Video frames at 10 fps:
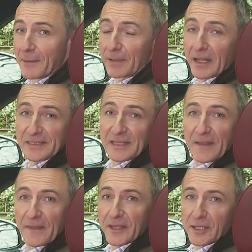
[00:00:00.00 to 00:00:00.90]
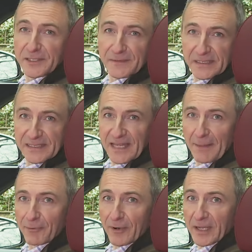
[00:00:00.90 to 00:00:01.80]
plus they're usefully
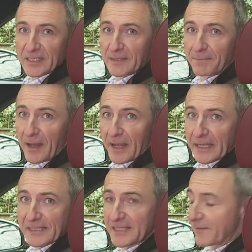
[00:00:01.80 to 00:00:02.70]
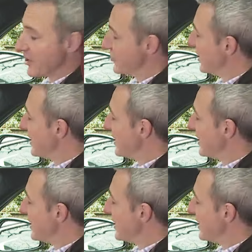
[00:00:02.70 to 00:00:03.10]
separated by a 7-inch